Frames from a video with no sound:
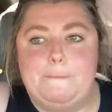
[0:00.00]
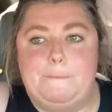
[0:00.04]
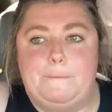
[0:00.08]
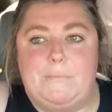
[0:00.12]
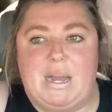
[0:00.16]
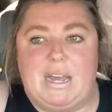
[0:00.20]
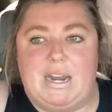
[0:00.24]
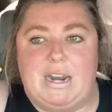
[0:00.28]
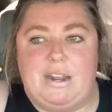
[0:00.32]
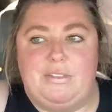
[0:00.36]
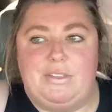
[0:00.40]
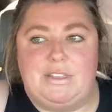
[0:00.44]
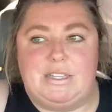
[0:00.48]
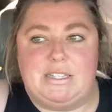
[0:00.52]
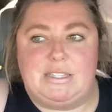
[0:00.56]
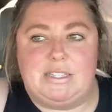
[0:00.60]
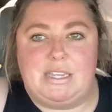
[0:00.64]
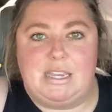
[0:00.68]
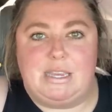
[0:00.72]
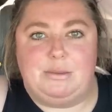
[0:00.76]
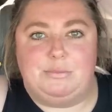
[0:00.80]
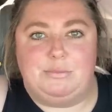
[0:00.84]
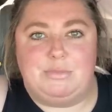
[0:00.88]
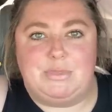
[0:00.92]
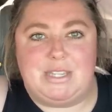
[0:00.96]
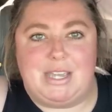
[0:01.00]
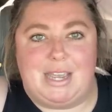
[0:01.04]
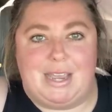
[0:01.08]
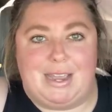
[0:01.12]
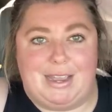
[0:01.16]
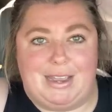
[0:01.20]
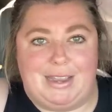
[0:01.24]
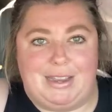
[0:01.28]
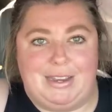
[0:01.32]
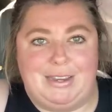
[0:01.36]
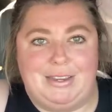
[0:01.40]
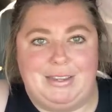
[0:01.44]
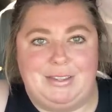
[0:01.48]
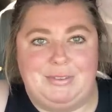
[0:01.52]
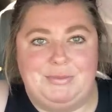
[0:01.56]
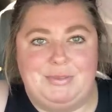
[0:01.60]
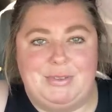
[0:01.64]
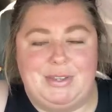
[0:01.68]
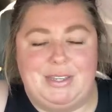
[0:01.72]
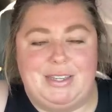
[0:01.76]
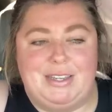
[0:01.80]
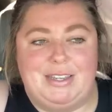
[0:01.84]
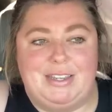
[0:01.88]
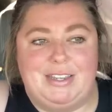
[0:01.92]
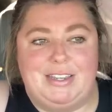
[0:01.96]
But at the same
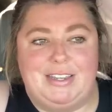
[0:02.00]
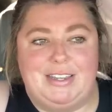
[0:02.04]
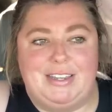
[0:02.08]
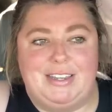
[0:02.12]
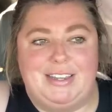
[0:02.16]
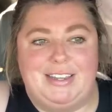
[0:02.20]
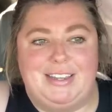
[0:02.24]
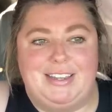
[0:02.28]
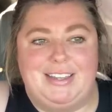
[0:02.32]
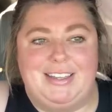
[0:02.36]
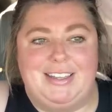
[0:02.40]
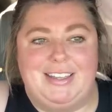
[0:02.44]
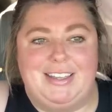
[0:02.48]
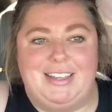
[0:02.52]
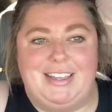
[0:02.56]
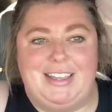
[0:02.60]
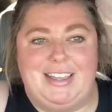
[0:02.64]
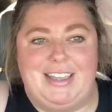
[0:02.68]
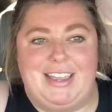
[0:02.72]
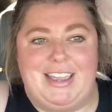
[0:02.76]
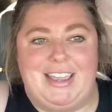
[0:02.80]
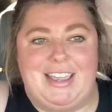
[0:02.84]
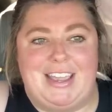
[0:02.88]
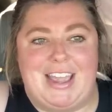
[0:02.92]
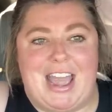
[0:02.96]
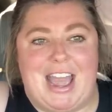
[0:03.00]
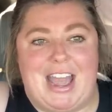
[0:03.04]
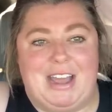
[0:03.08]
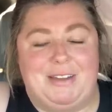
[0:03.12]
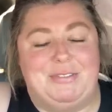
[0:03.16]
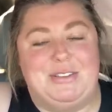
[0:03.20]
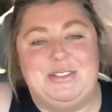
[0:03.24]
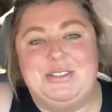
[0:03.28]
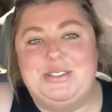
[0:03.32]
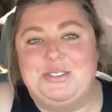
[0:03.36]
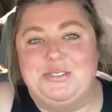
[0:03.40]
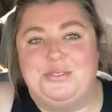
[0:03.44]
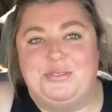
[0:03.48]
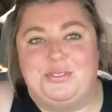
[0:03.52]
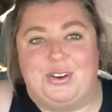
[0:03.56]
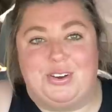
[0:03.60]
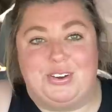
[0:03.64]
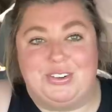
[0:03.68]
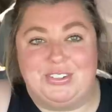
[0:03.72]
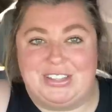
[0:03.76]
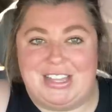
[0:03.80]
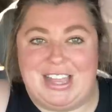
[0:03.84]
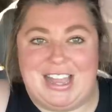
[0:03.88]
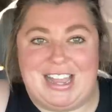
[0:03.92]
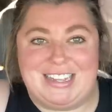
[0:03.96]
time, it happens
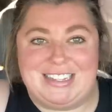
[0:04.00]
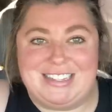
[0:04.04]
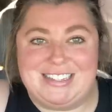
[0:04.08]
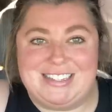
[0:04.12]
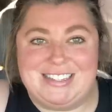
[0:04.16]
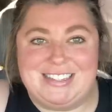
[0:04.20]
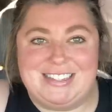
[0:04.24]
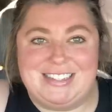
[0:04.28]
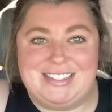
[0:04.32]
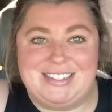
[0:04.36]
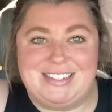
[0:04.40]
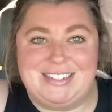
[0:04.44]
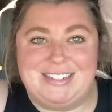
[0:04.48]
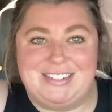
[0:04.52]
far less,